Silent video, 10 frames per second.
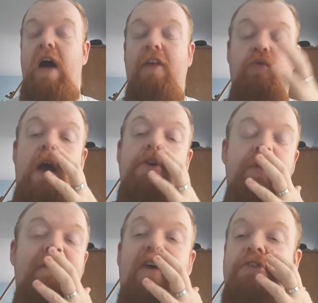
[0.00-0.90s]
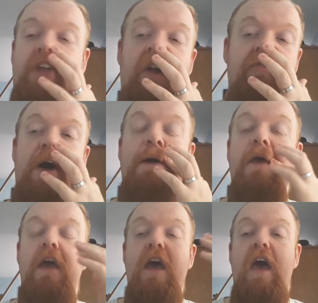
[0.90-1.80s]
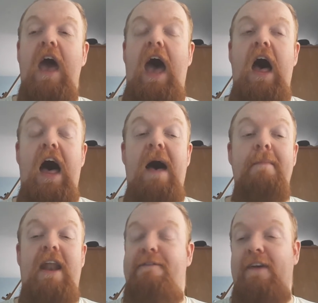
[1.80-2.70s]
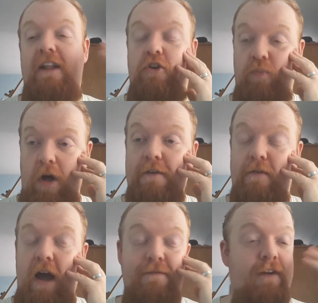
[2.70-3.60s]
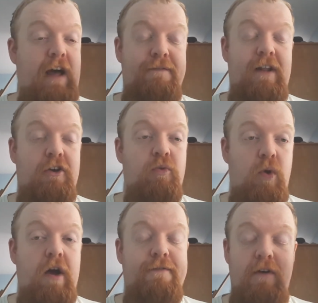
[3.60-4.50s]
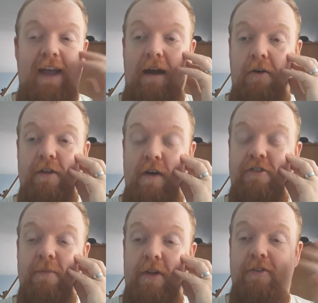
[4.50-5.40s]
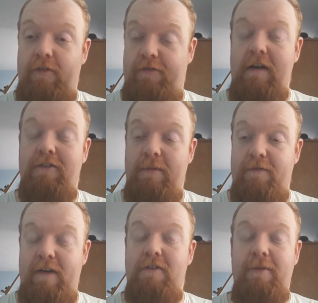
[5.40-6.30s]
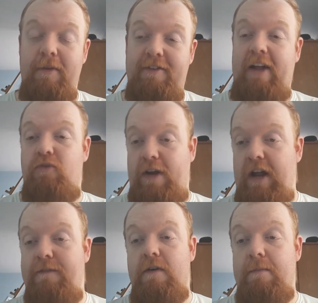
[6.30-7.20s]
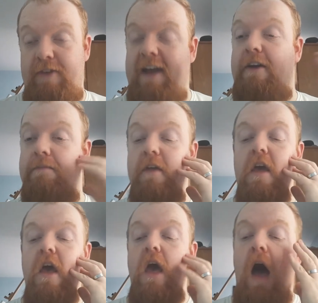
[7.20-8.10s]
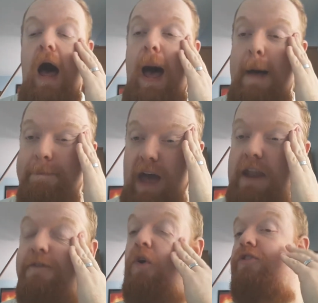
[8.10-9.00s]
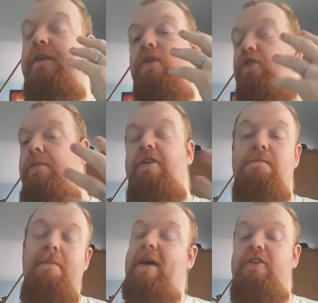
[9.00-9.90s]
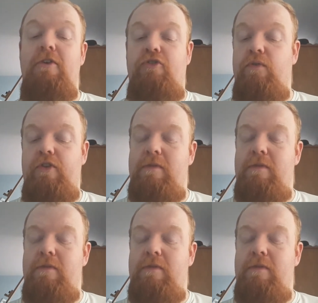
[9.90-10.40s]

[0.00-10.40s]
quite a unique fighting style to her. And I think that could work for her. I think that could work for a character very similar to Katarina from Tekken. And of course, obviously bring back the original